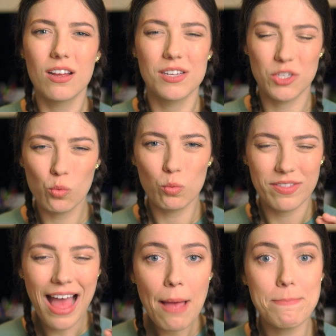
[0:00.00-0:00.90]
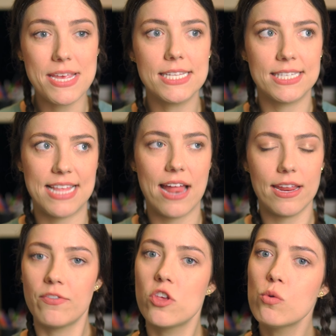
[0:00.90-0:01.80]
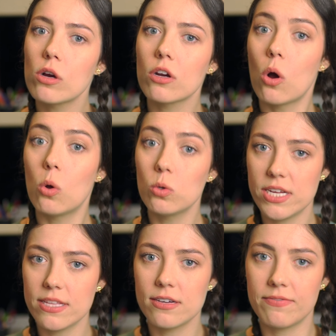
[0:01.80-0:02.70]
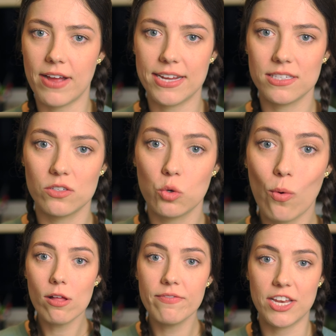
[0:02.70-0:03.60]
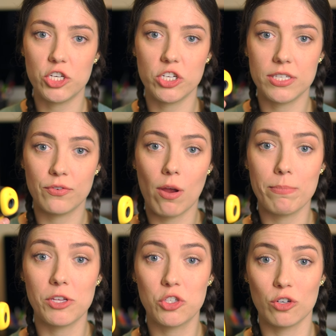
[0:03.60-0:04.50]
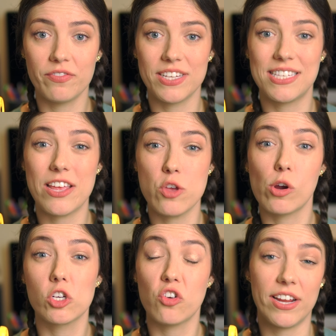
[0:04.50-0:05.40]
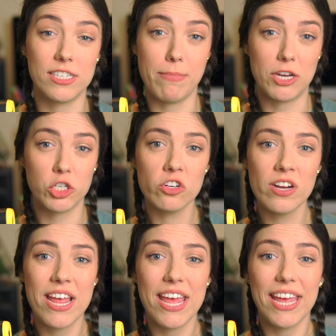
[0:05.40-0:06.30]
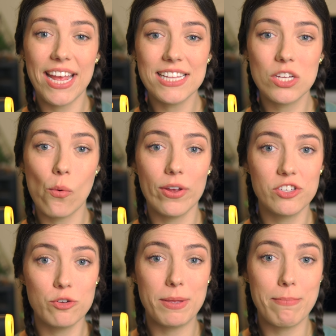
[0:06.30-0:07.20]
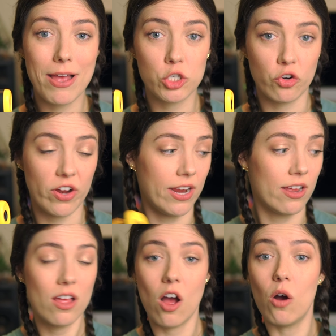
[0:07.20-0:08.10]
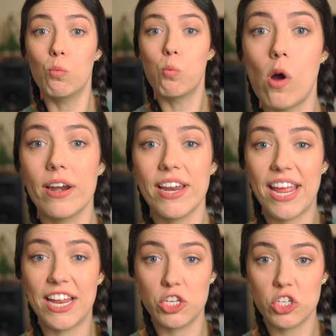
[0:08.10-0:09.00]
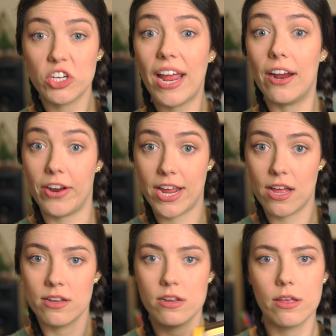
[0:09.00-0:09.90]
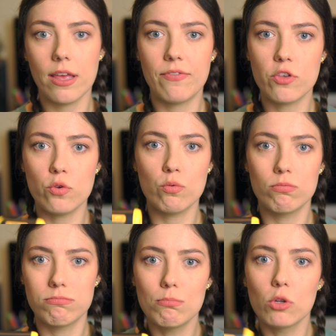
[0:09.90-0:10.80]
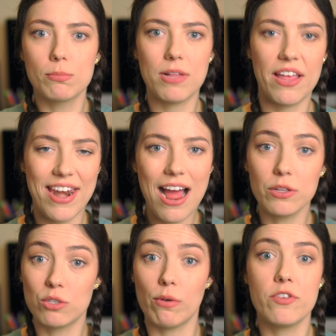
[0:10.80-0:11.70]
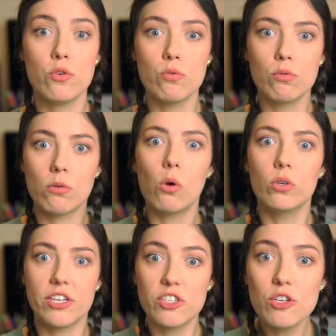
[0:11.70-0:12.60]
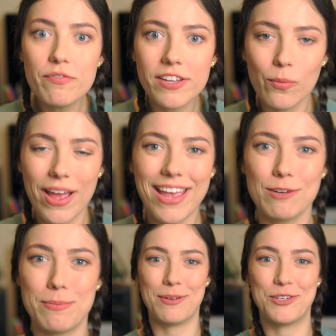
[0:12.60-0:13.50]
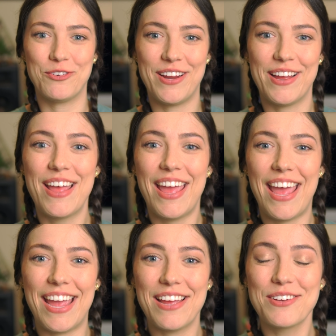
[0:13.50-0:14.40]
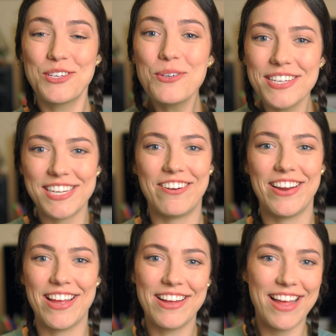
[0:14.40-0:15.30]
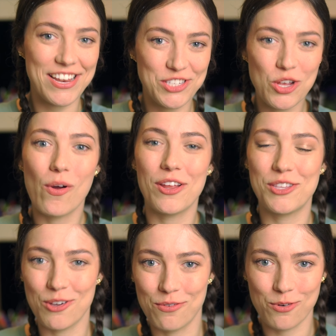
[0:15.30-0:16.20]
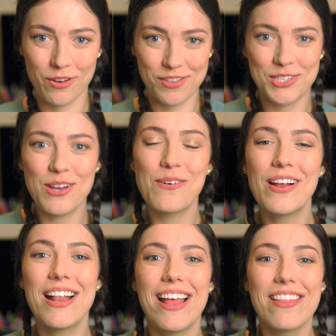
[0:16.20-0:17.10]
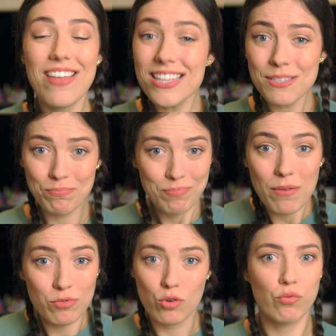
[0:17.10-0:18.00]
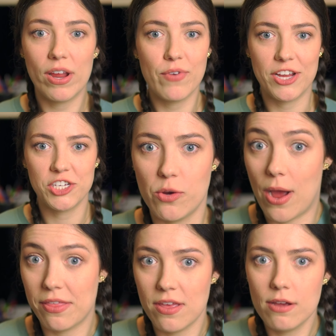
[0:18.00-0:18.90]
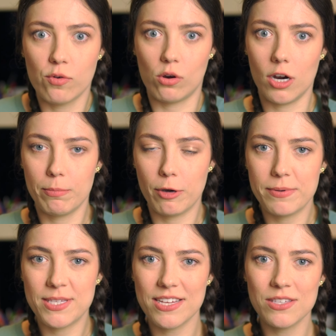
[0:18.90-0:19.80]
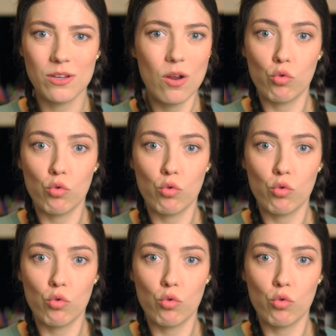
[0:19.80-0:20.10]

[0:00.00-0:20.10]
So that means that if you are holding the device 12 inches from the surface that you are trying to measure, it's going to be measuring a 1-inch area. If you multiply that out, so if you hold it 2 feet away, it'll be measuring a 2-inch area, and so on and so forth. So that's a great ratio, I think, for our purposes.